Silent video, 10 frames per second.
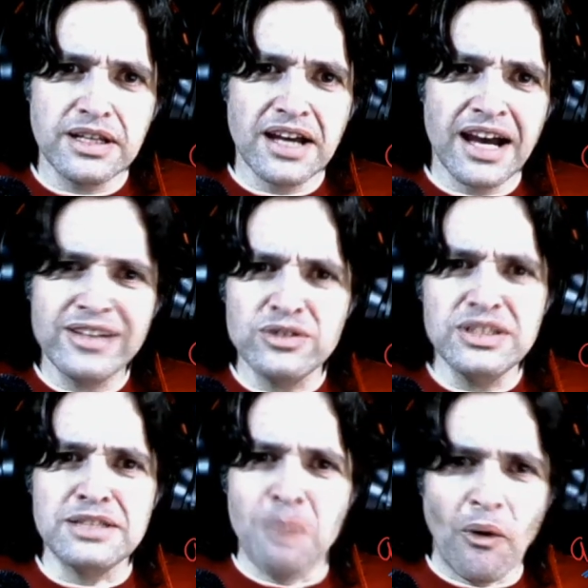I don't need
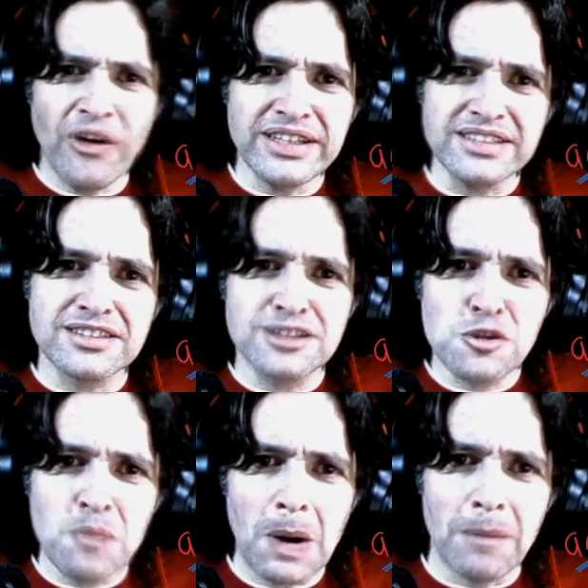to point to the
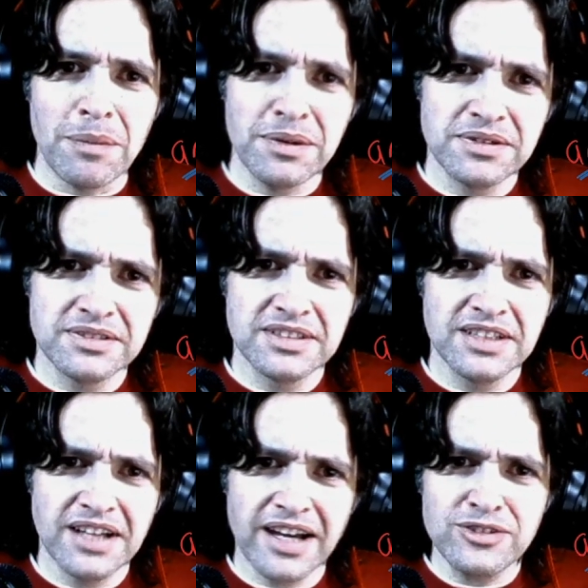pub.
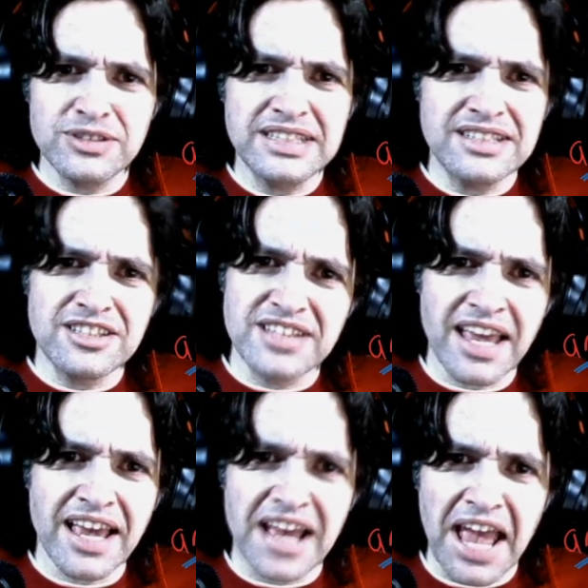I don't need to say
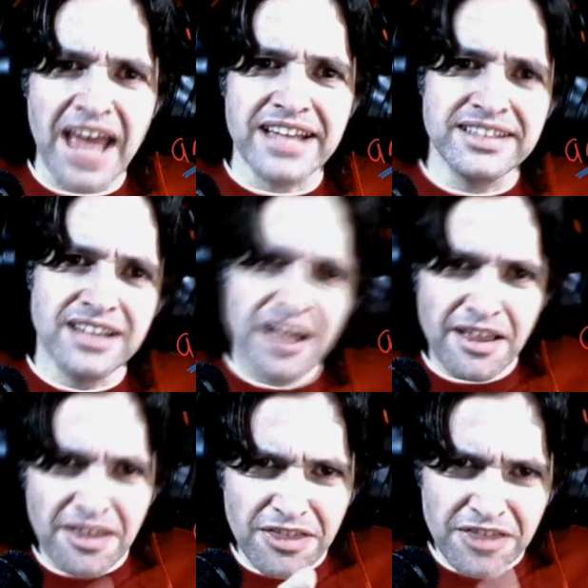again
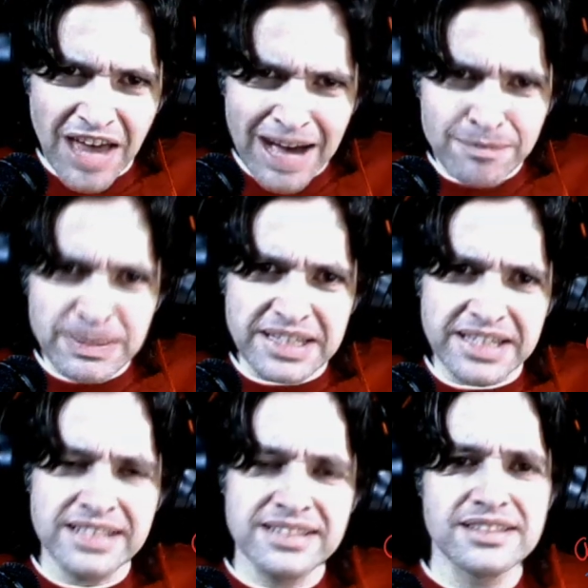that
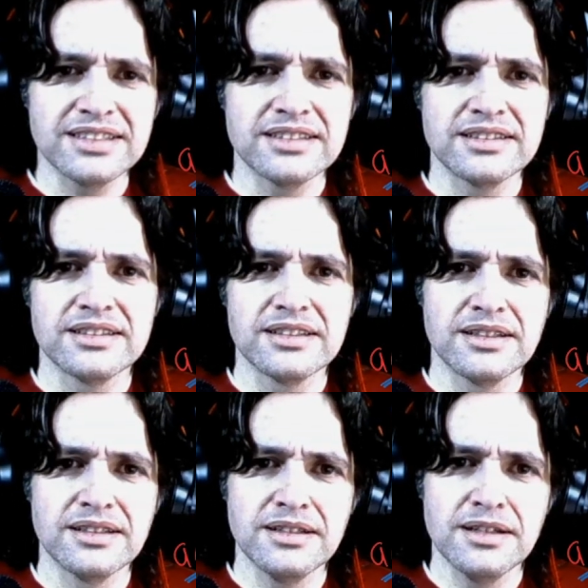place
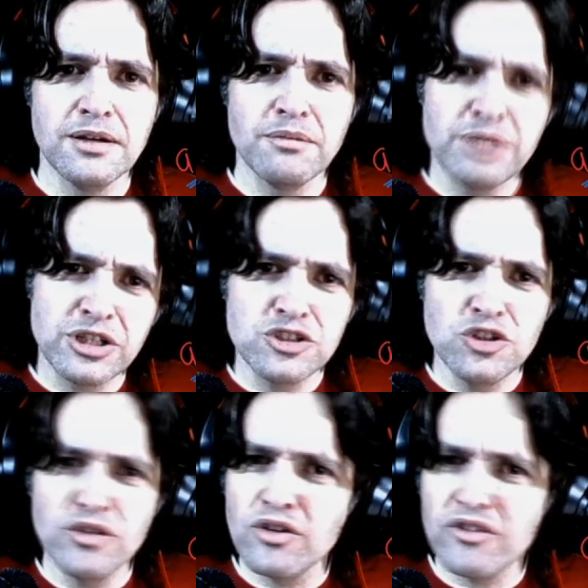because
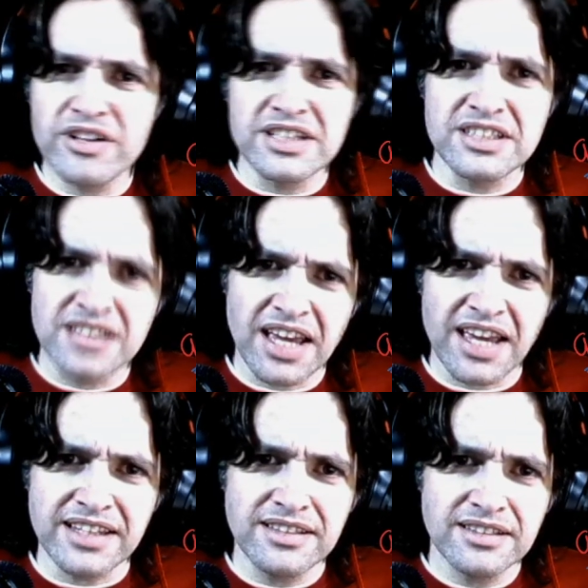you've already
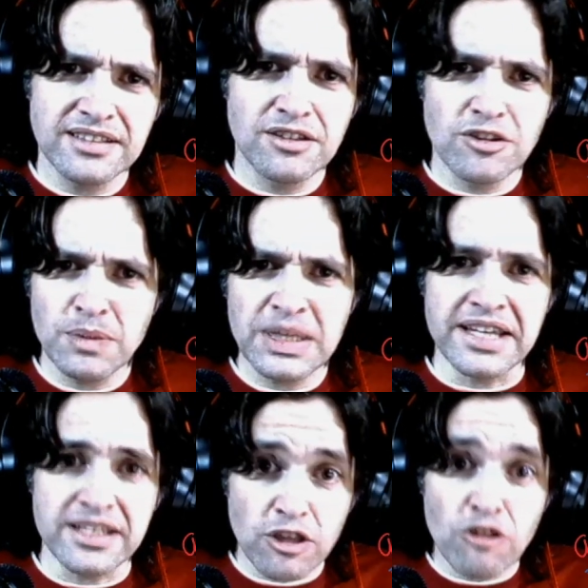said the
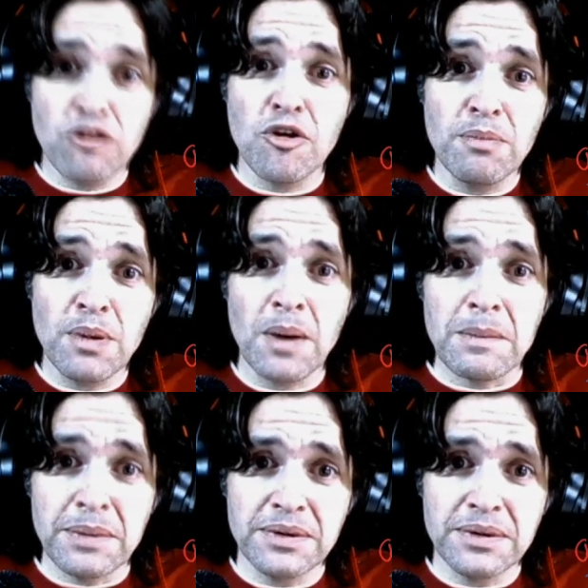place, the pub.